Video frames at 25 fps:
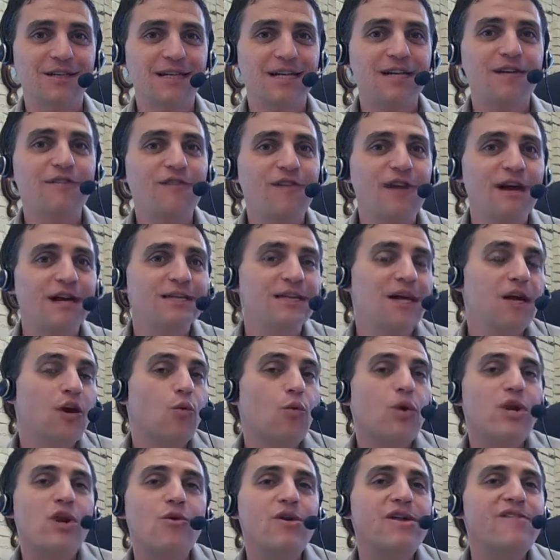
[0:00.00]
In fact,
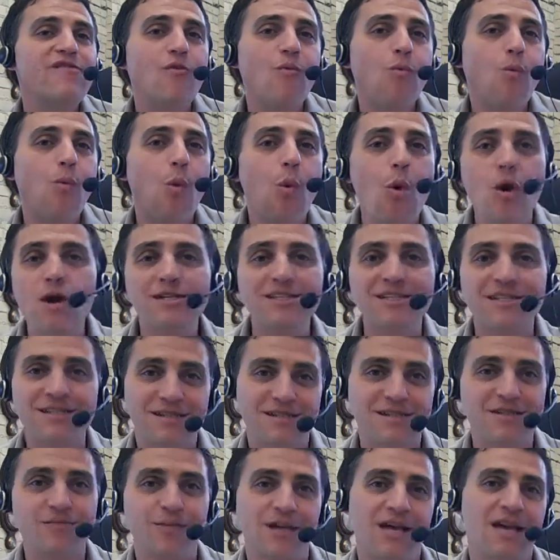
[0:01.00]
we don't even want
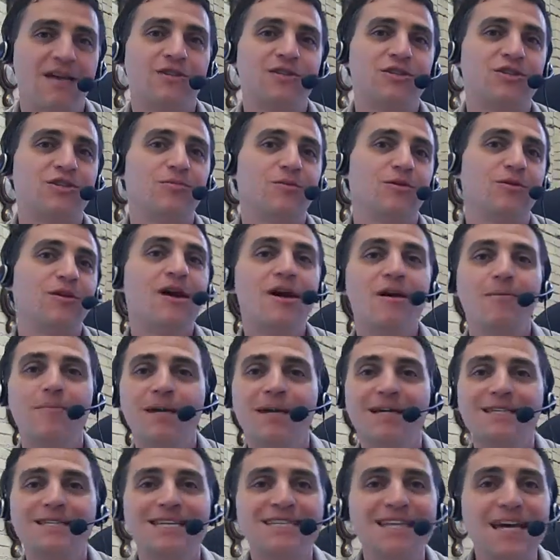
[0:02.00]
to be eligible
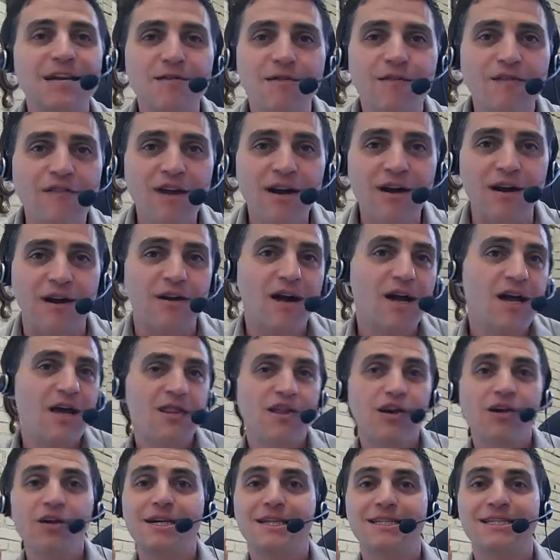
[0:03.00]
because it's unfair.
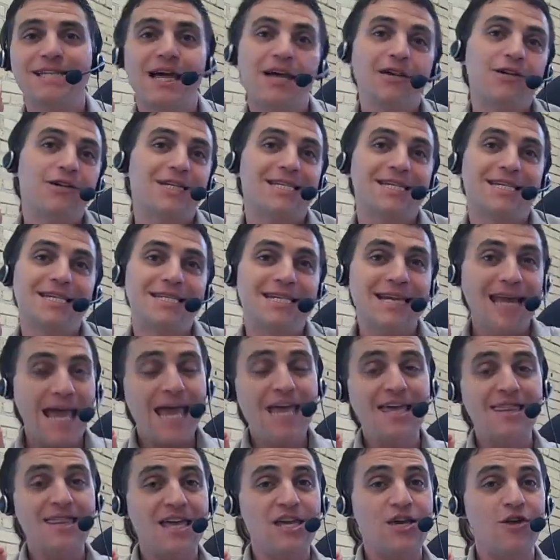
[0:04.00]
They're going to tell you
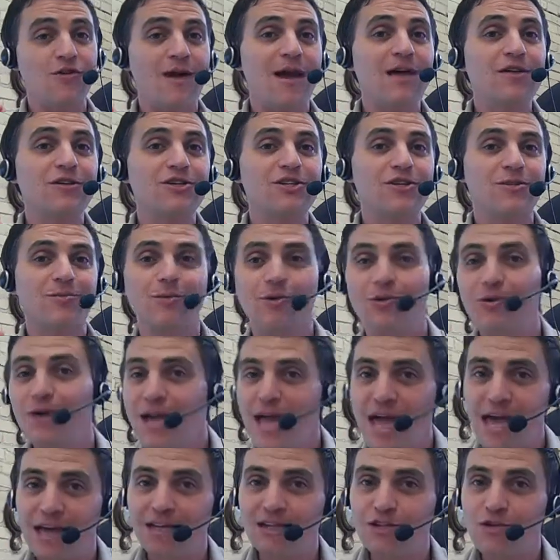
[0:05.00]
today that you're eligible
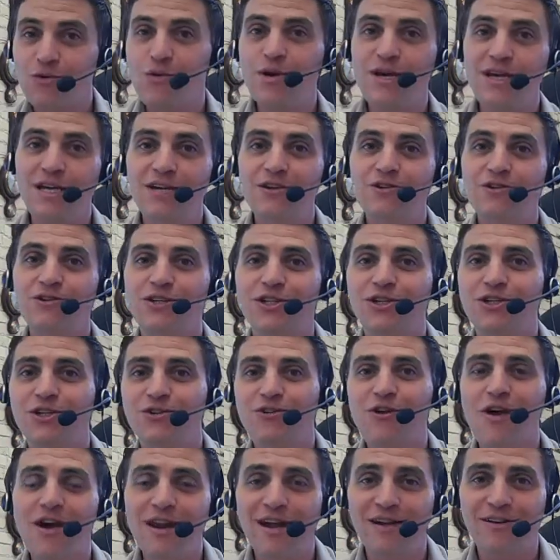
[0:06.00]
and in 20 years that you're
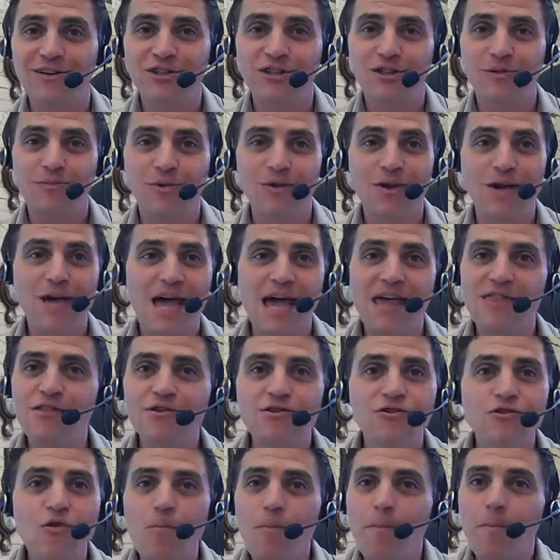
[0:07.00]
not eligible, and
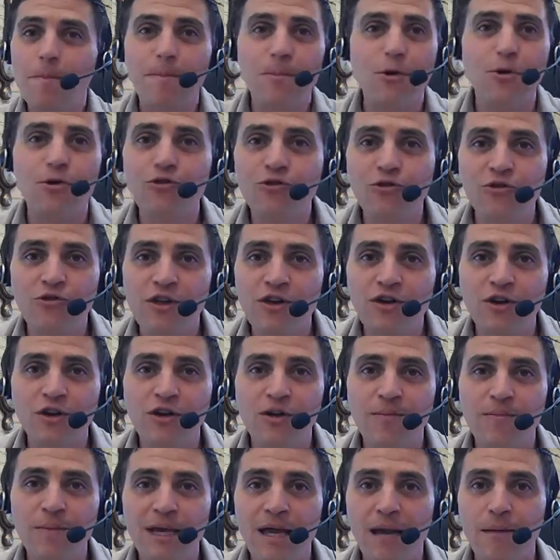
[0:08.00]
there's no person that you're
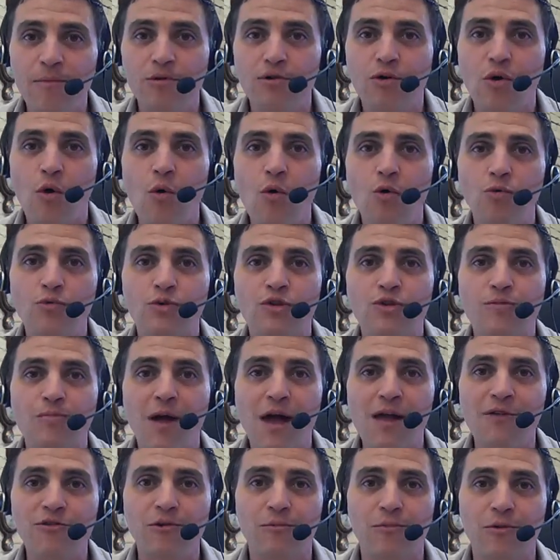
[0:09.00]
going to be able to hold
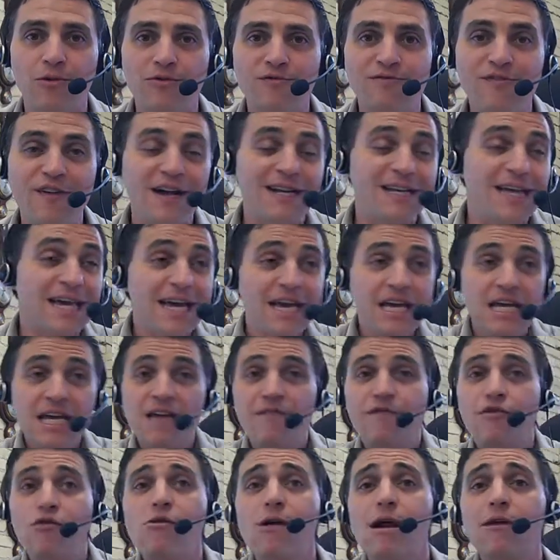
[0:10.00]
responsible. In fact,
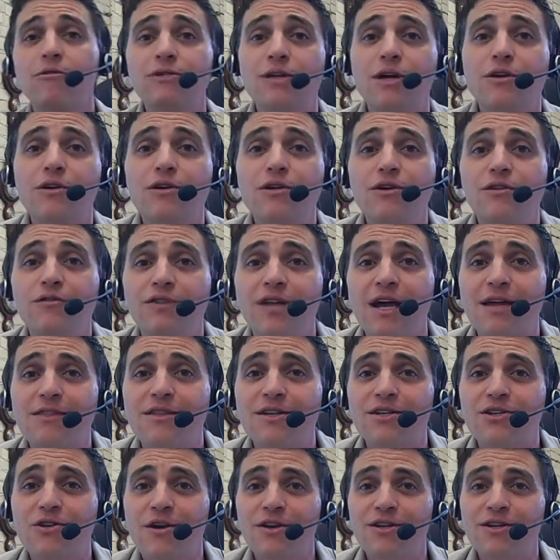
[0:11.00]
if you're out there and you've done
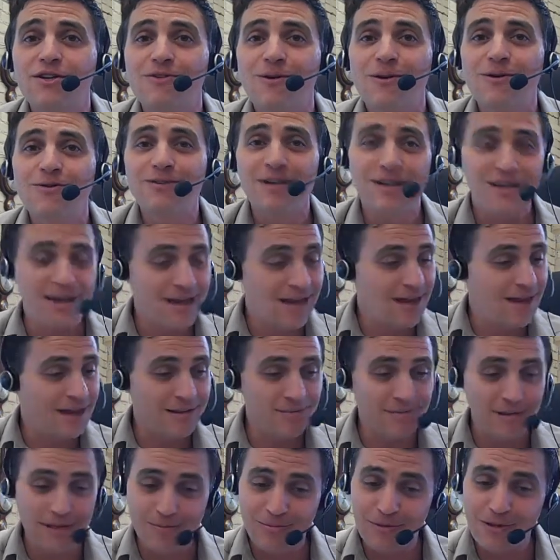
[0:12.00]
this on your own,
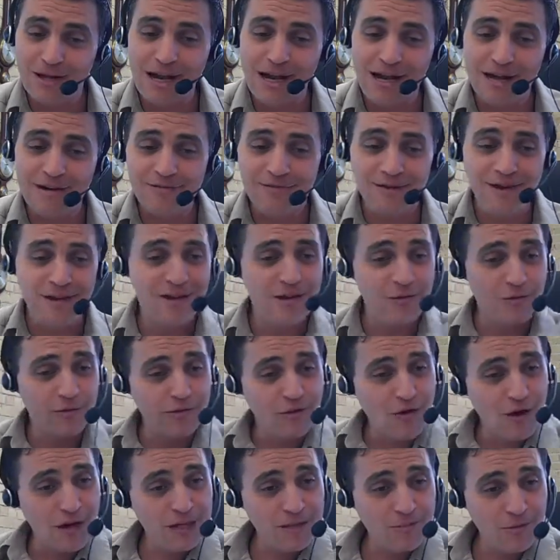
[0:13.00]
and people have, we've
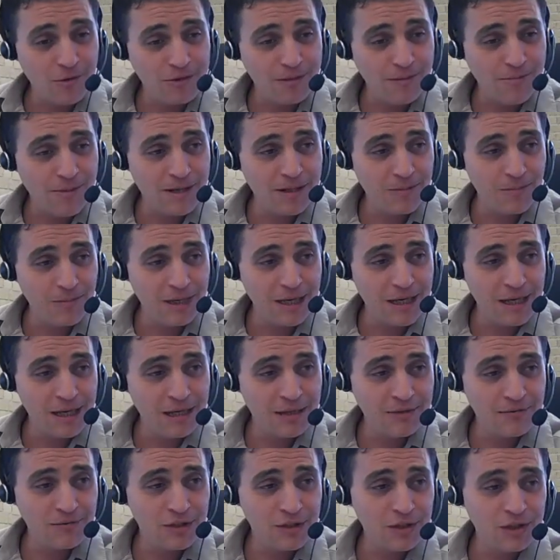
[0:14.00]
talked about them at the
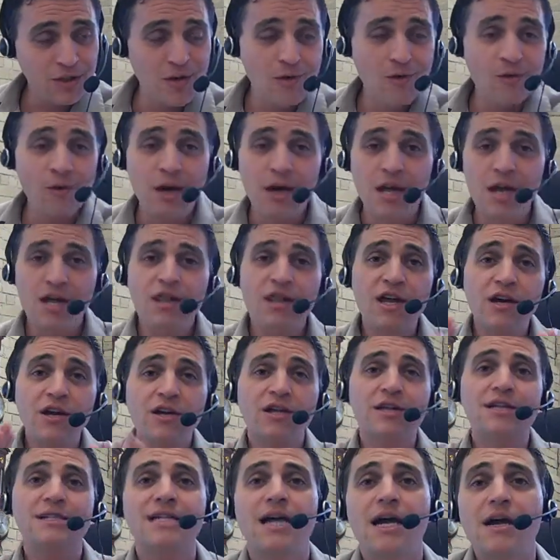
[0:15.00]
beginning of the show, they're
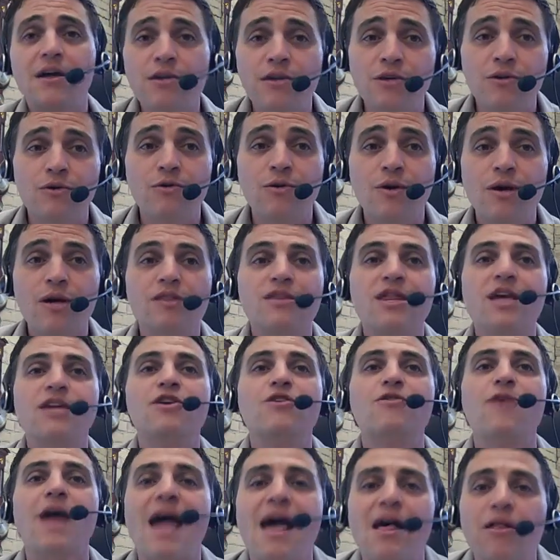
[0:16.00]
going to tell you that
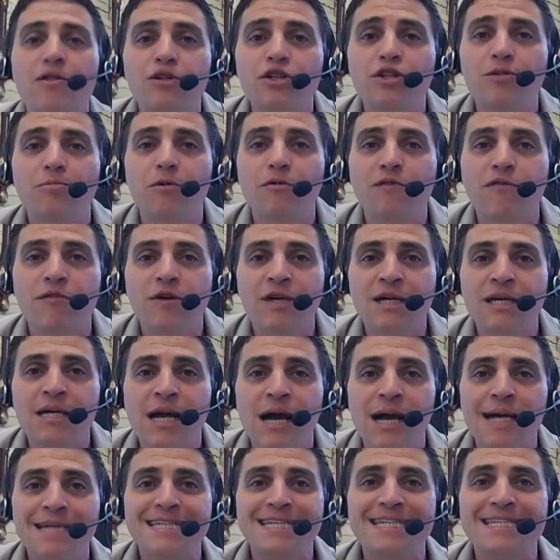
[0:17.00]
you're eligible for
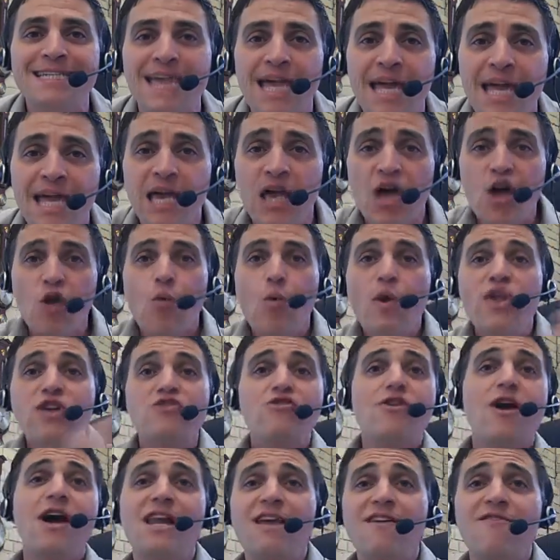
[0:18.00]
EI today when you're
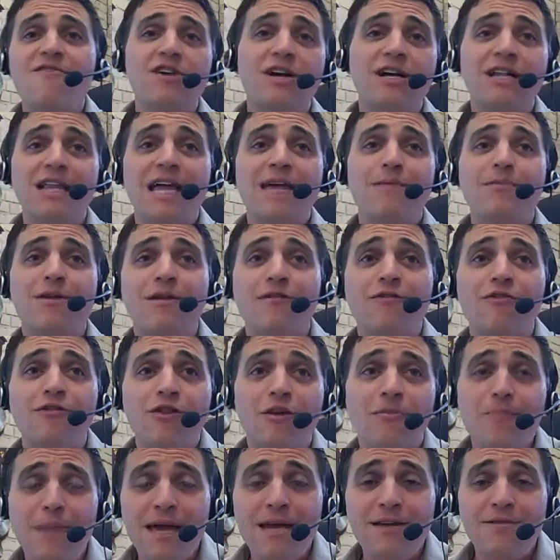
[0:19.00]
not even claiming for
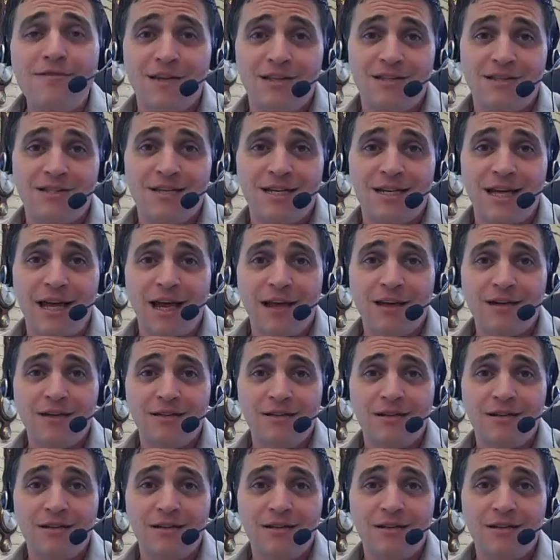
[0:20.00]
the benefits today.